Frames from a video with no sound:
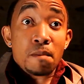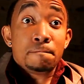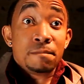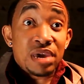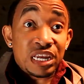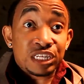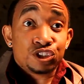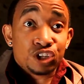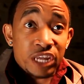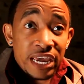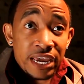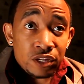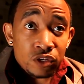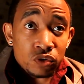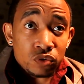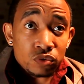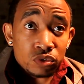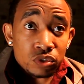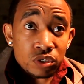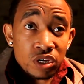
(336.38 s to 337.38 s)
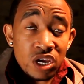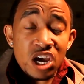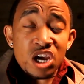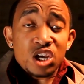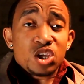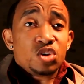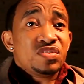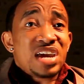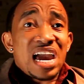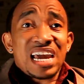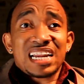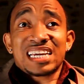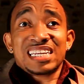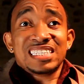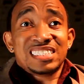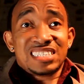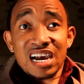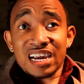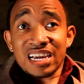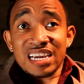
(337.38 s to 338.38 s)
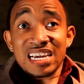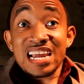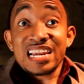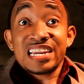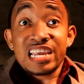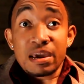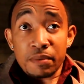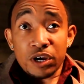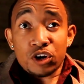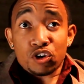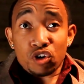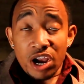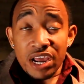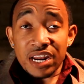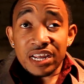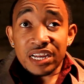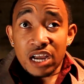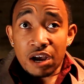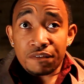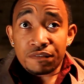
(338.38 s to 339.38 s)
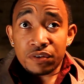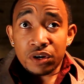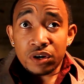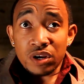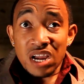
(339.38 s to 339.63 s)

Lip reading: Mitch Daniels, you've got Kentucky Democratic Governor